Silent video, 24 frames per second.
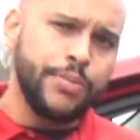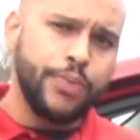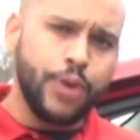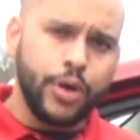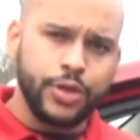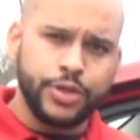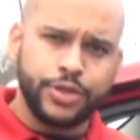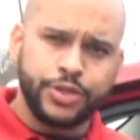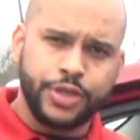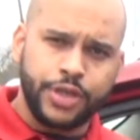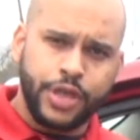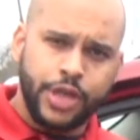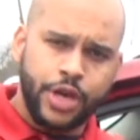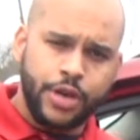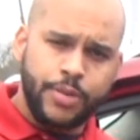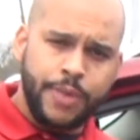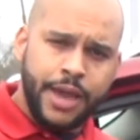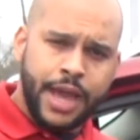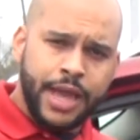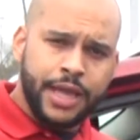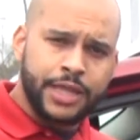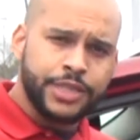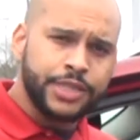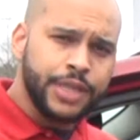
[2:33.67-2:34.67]
bolster
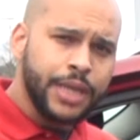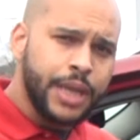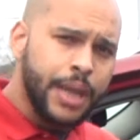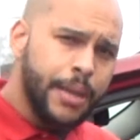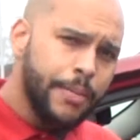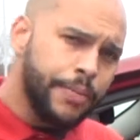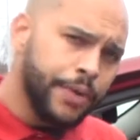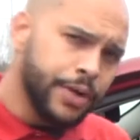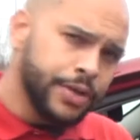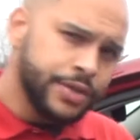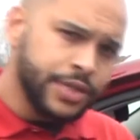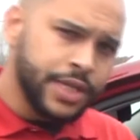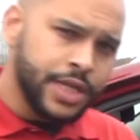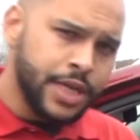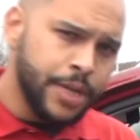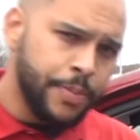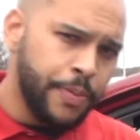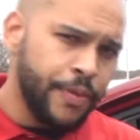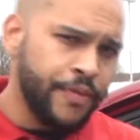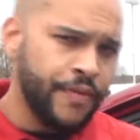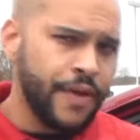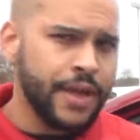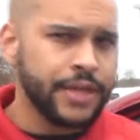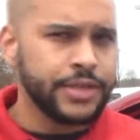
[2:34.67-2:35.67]
airbags, built in to
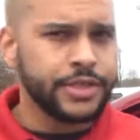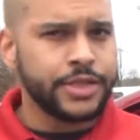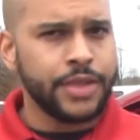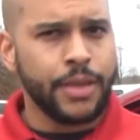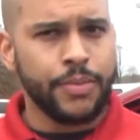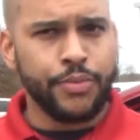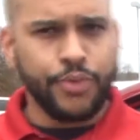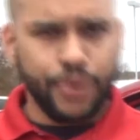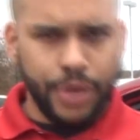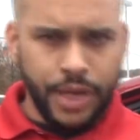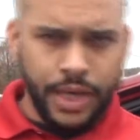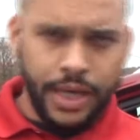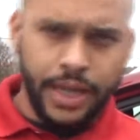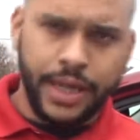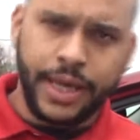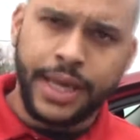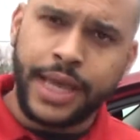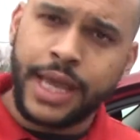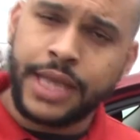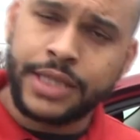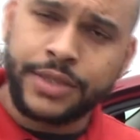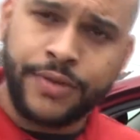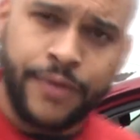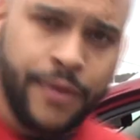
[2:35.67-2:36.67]
prevent submarining in
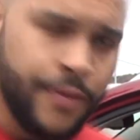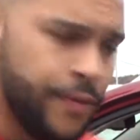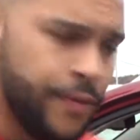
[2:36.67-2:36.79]
case of a